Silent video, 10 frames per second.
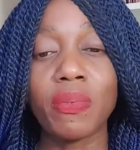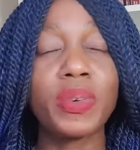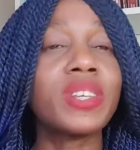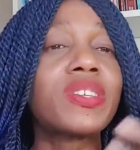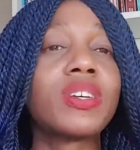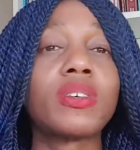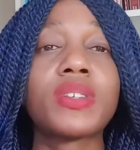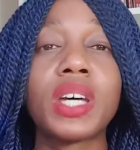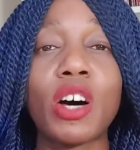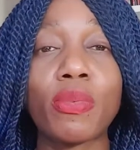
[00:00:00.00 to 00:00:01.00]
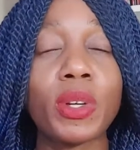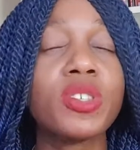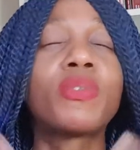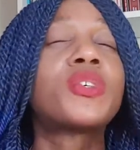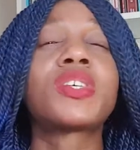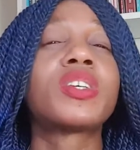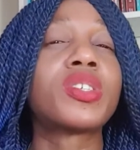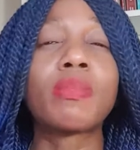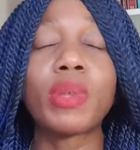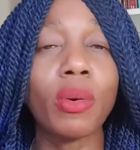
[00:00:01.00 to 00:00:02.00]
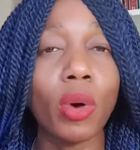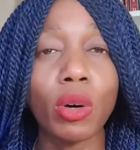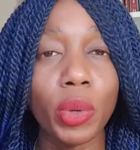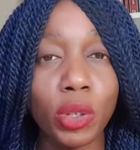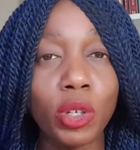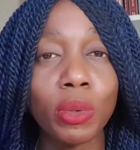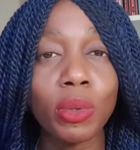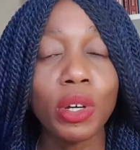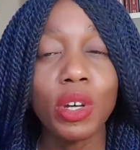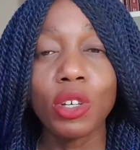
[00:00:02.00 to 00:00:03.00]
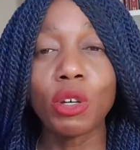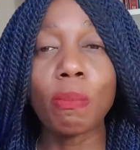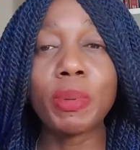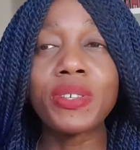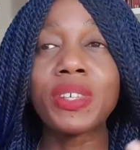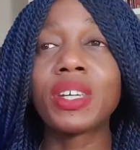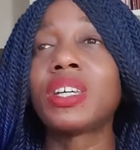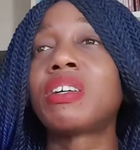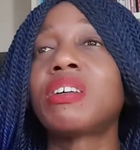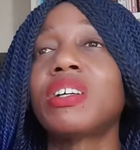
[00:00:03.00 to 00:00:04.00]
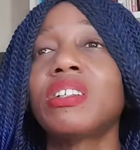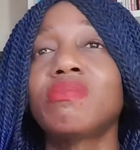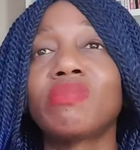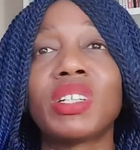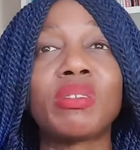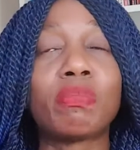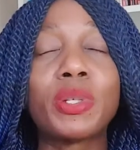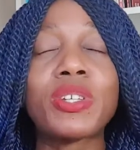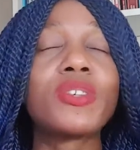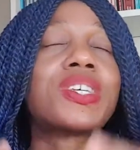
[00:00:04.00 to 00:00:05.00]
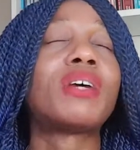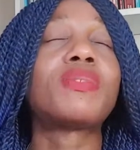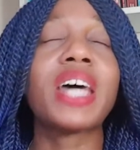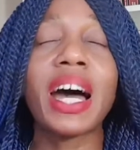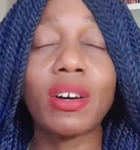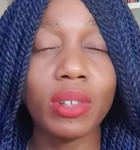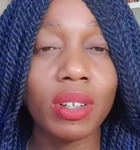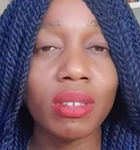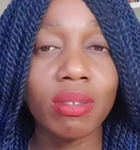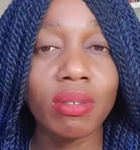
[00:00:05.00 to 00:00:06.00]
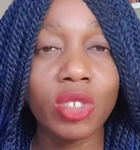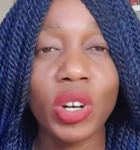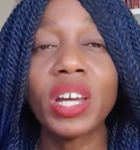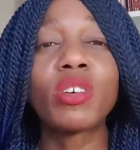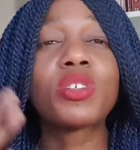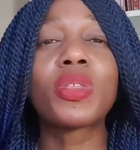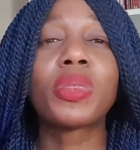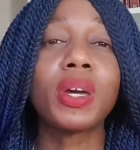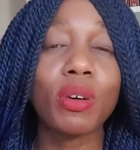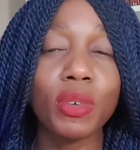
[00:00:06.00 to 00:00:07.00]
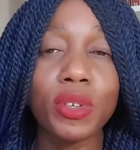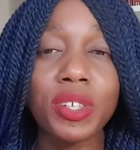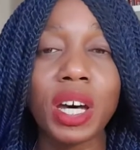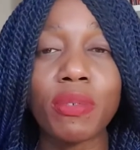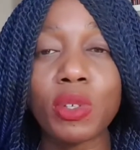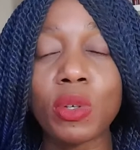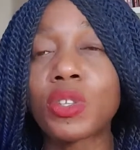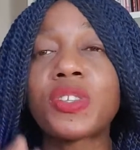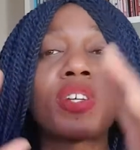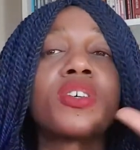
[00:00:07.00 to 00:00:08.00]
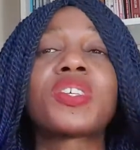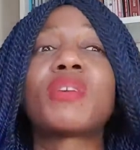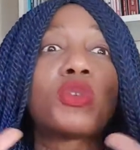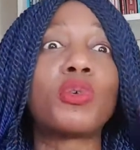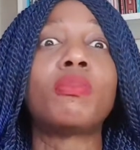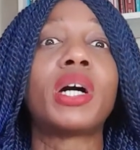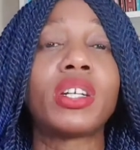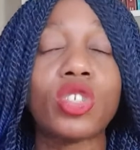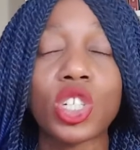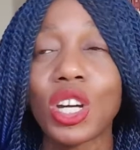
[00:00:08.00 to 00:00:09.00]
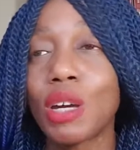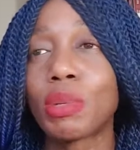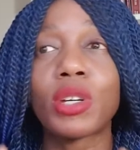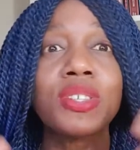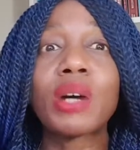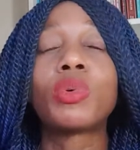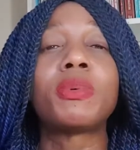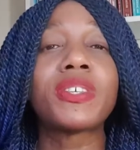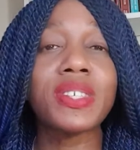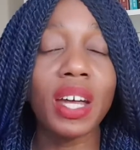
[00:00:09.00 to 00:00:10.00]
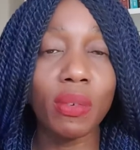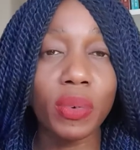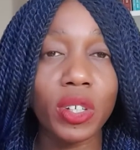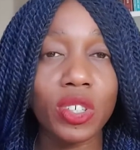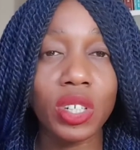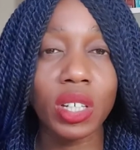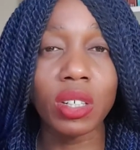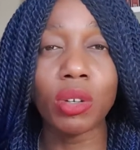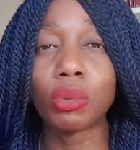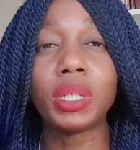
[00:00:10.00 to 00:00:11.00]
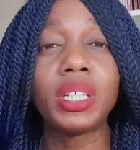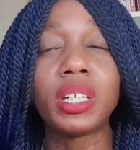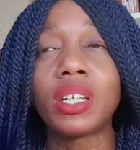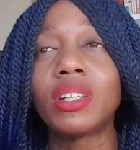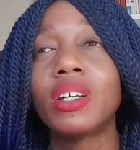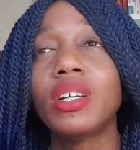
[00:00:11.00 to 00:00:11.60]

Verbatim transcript: fixing yourself because obviously there's something wrong with you. You're busy putting yourself down. trying not to think of yourself, to consider yourself too much because that would be selfish and greedy.